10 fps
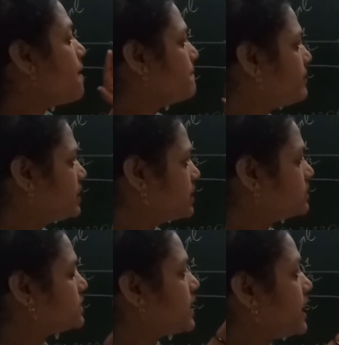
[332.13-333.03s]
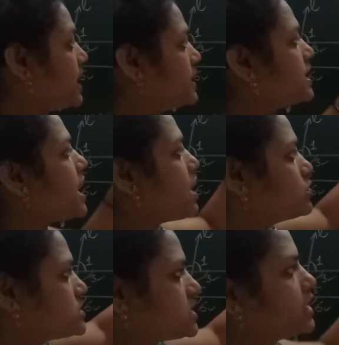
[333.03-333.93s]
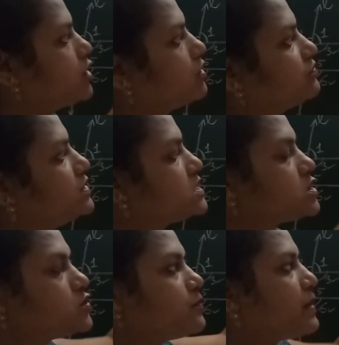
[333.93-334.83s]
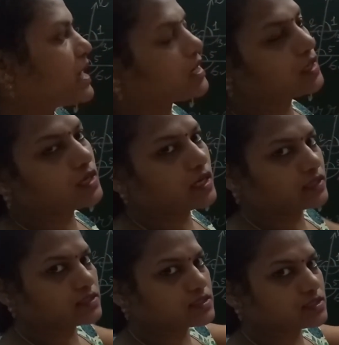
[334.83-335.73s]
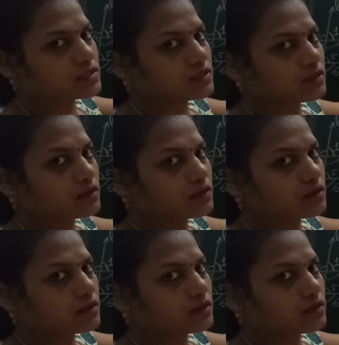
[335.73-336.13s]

but and outside of these two parallel lines.